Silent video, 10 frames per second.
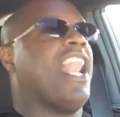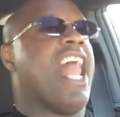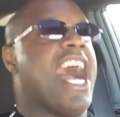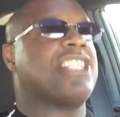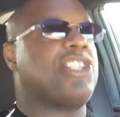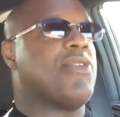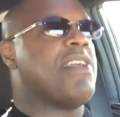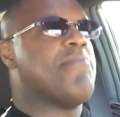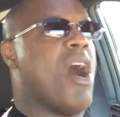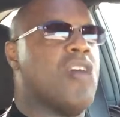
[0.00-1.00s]
Locks you
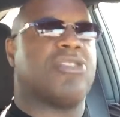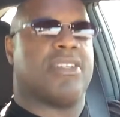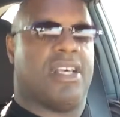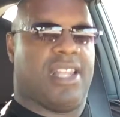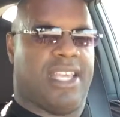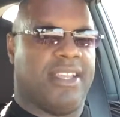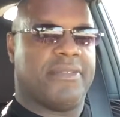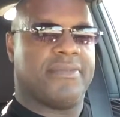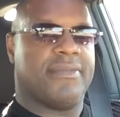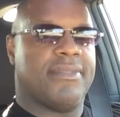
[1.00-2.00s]
emotionally.
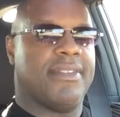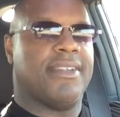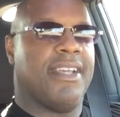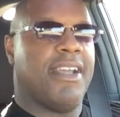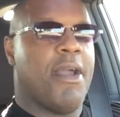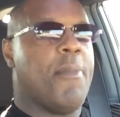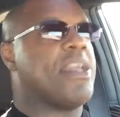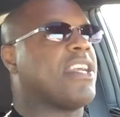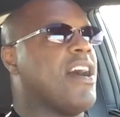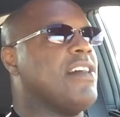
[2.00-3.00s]

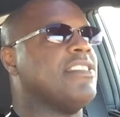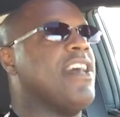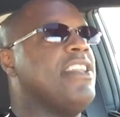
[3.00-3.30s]
Because